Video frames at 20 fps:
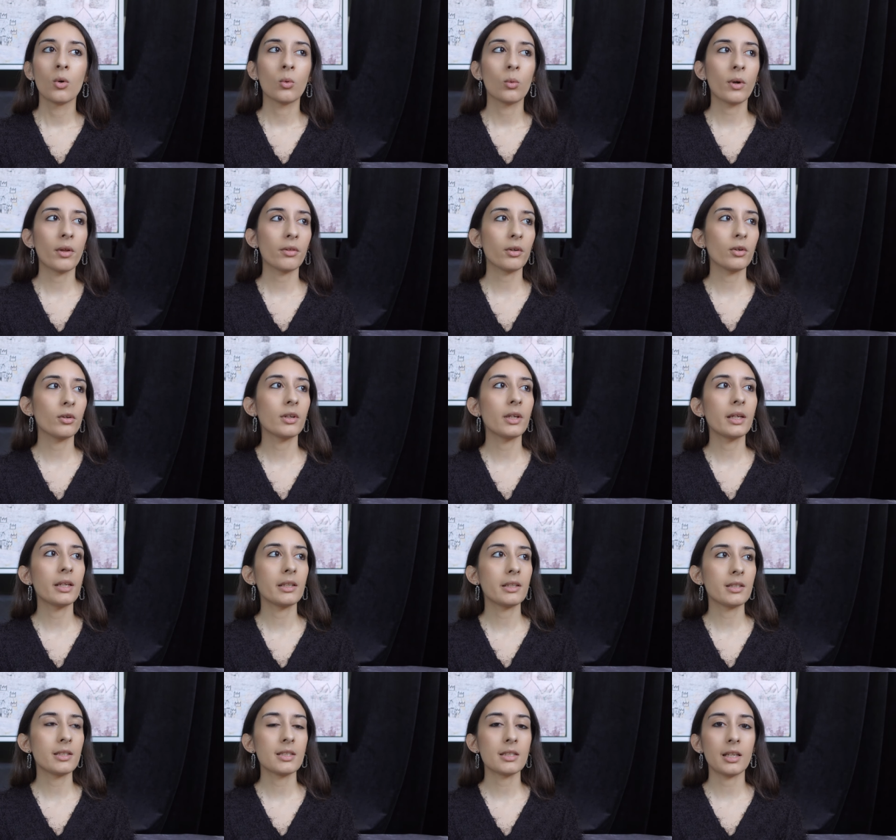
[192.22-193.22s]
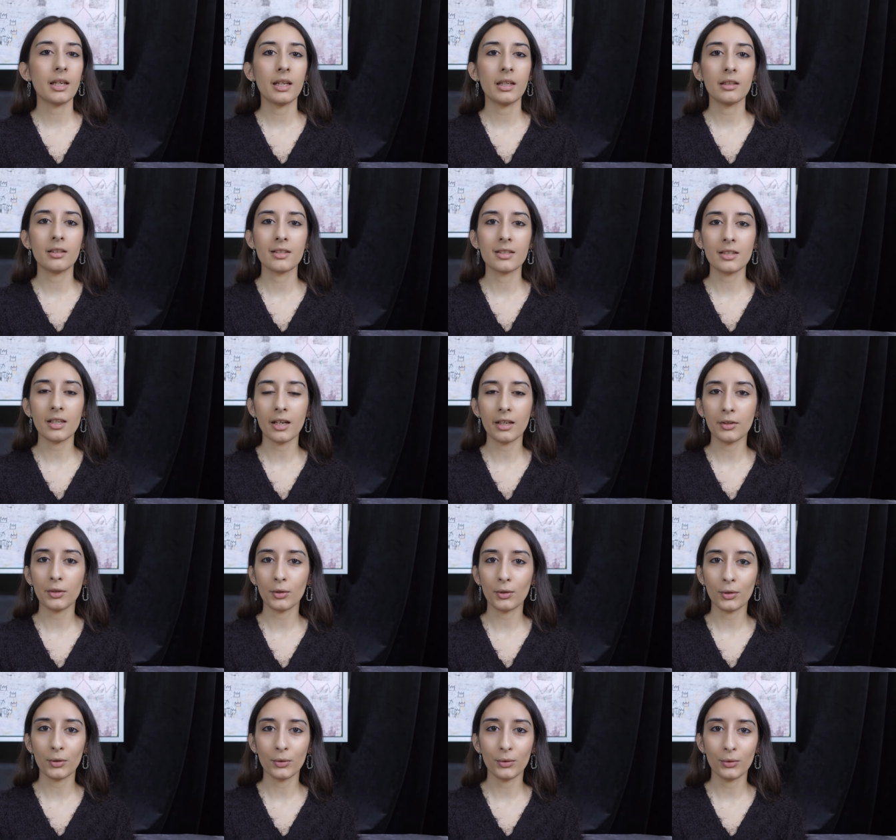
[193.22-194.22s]
whether it's a
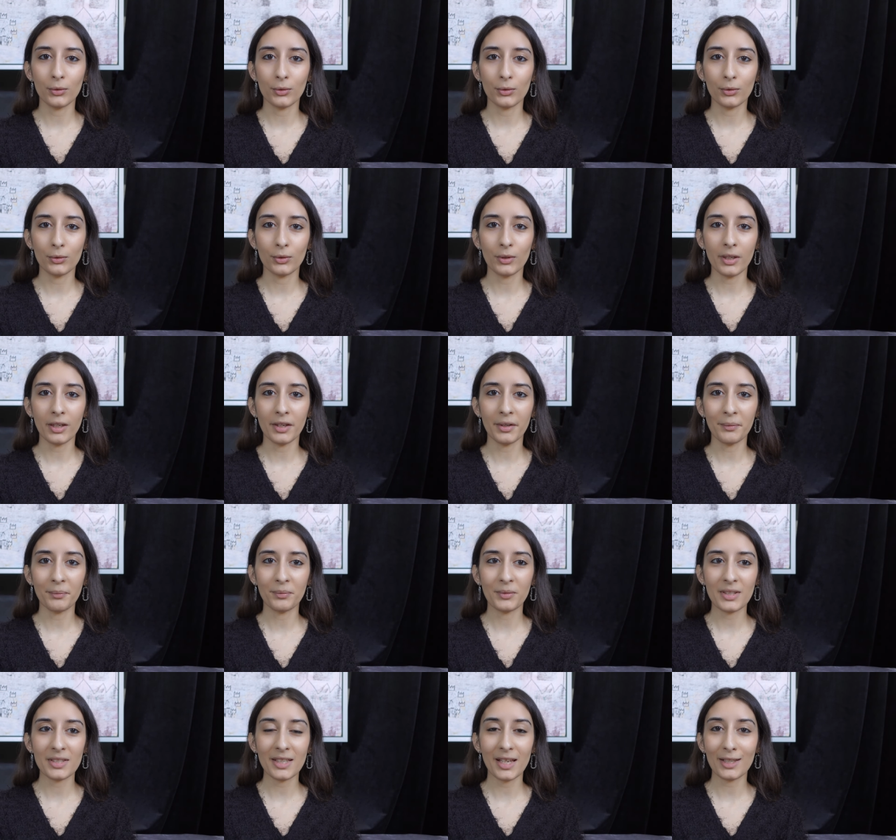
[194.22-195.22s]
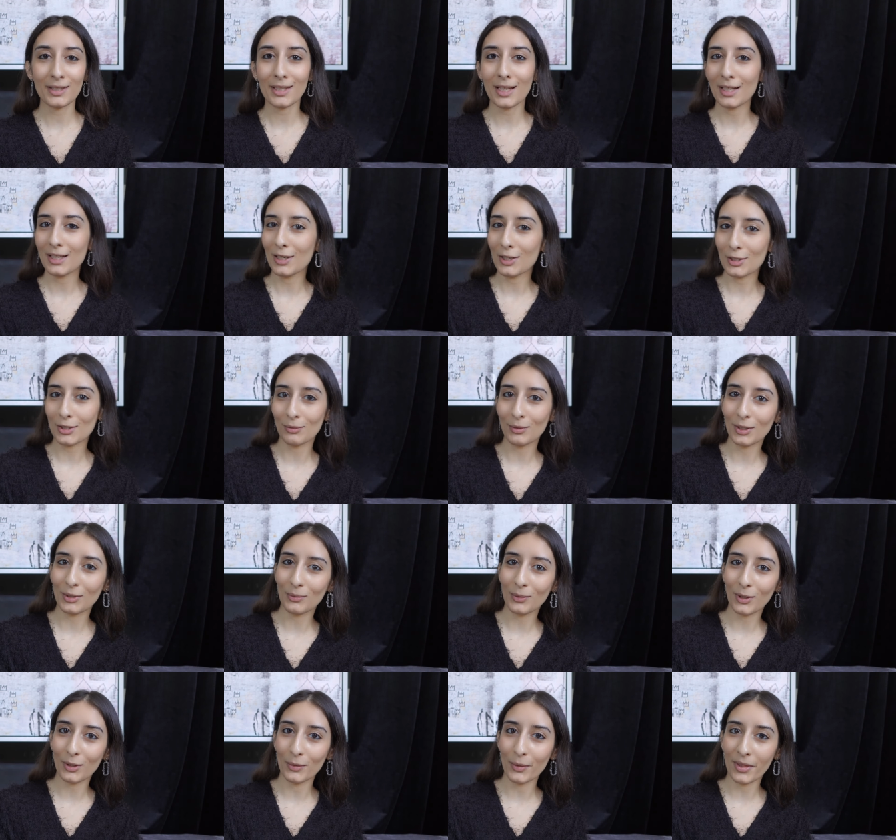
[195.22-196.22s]
designer who um, decides that he doesn't want
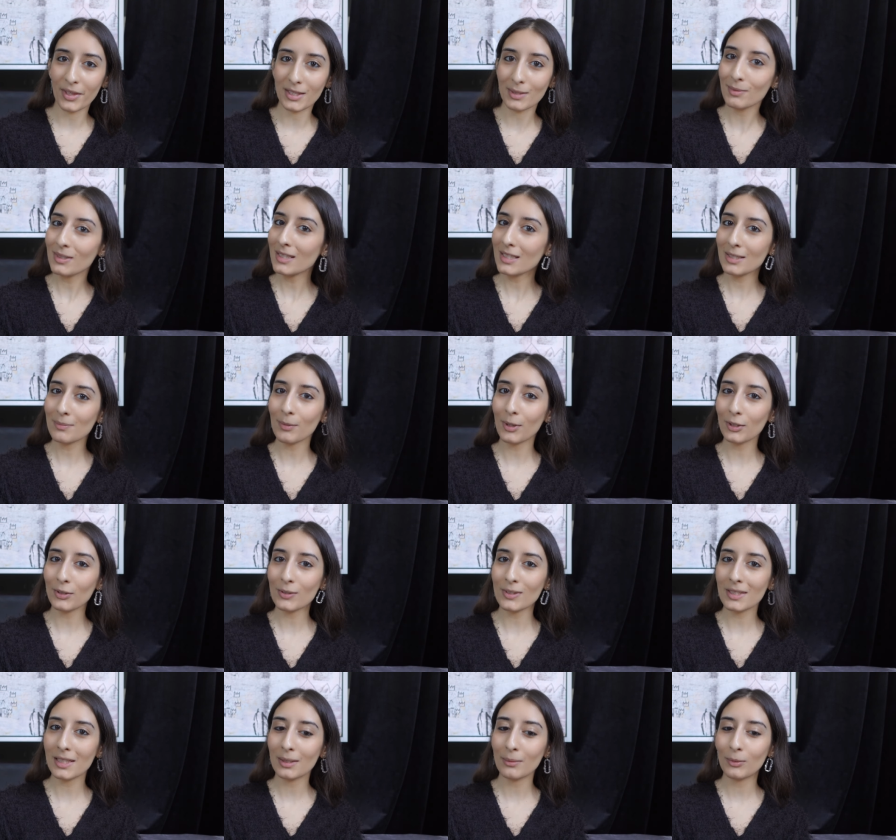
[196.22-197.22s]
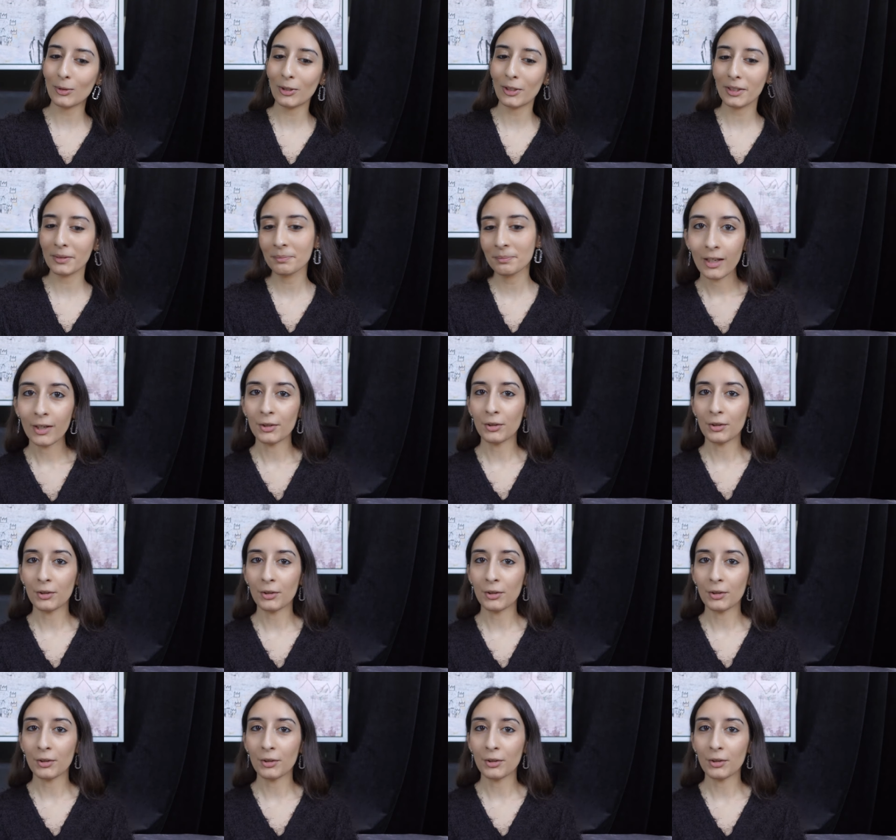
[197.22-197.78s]
to work with his business partners anymore,